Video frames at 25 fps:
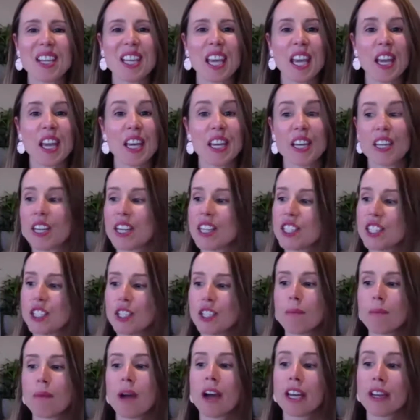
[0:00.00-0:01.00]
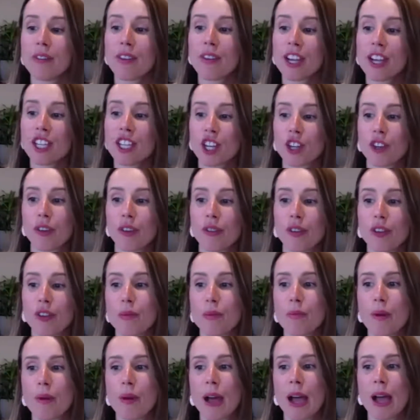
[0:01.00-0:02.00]
Do you mind if I show a
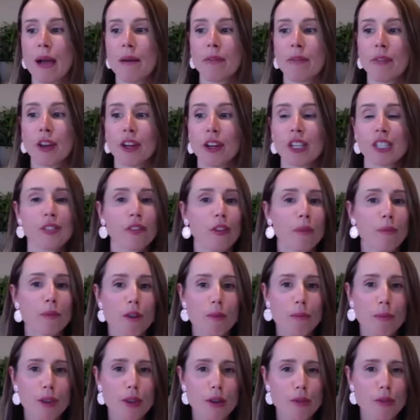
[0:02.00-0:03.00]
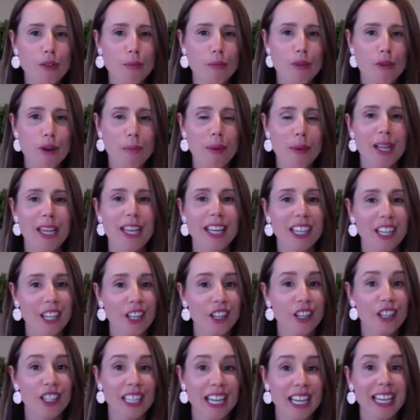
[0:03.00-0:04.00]
few photos from your beautiful property, and
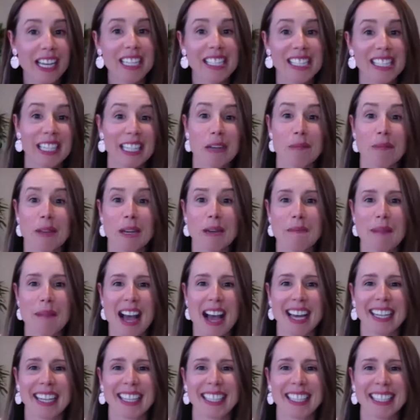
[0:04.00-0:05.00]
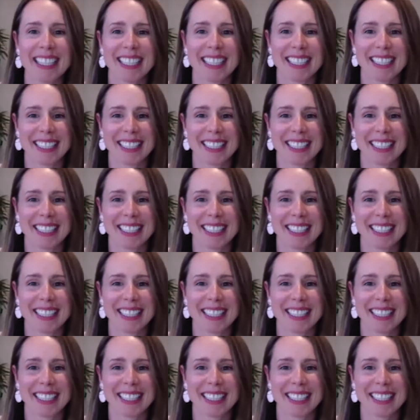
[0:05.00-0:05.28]
can you tell us a little bit about it?